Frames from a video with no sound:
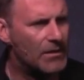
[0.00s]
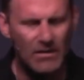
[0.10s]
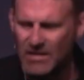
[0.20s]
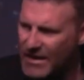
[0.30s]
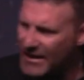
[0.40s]

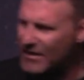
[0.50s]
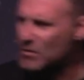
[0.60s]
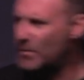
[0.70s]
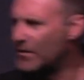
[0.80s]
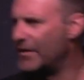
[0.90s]
You see, He
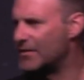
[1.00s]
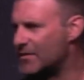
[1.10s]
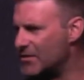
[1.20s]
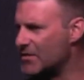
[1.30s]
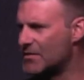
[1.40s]

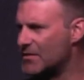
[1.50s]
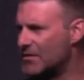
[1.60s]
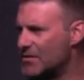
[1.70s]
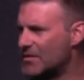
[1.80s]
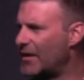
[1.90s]
experienced it just
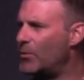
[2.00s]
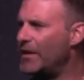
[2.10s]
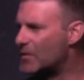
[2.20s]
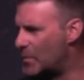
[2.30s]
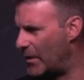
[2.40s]
like
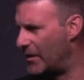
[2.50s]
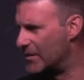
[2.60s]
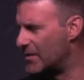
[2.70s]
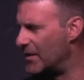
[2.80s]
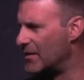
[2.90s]
we
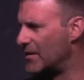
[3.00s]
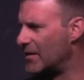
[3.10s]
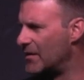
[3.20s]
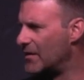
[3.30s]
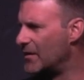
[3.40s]
experience it.
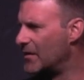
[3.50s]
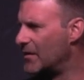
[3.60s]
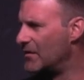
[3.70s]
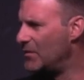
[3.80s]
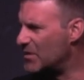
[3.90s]

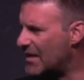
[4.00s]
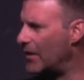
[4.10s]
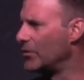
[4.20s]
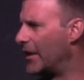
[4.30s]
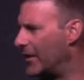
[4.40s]
He was
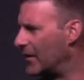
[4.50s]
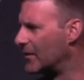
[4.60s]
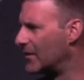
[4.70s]
held under,